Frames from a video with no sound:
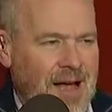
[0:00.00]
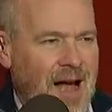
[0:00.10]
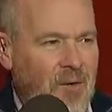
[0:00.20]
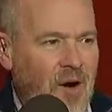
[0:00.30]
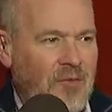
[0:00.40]

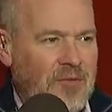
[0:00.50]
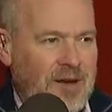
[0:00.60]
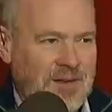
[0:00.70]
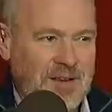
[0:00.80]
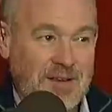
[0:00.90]
how
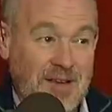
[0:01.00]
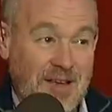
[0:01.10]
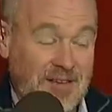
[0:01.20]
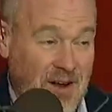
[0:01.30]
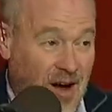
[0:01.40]
often is it?
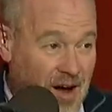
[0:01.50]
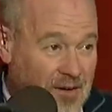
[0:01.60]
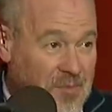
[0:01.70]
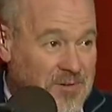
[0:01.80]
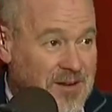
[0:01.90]
Is it
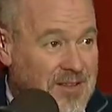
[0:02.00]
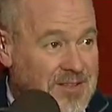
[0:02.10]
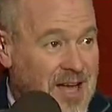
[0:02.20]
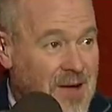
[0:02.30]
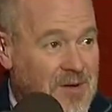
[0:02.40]
hundred percent of
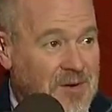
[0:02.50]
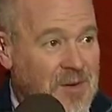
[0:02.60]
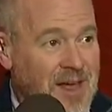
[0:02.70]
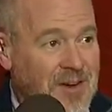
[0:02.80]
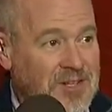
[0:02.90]
the no, time? Not,
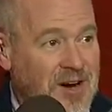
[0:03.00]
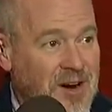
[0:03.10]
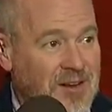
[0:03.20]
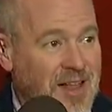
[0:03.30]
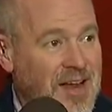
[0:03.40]
not, a
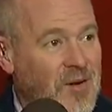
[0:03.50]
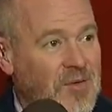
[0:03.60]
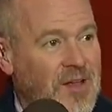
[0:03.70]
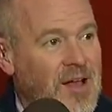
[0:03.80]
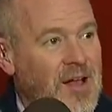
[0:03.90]
shirt? not
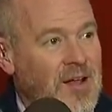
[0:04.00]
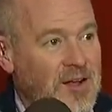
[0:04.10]
like not, hundred.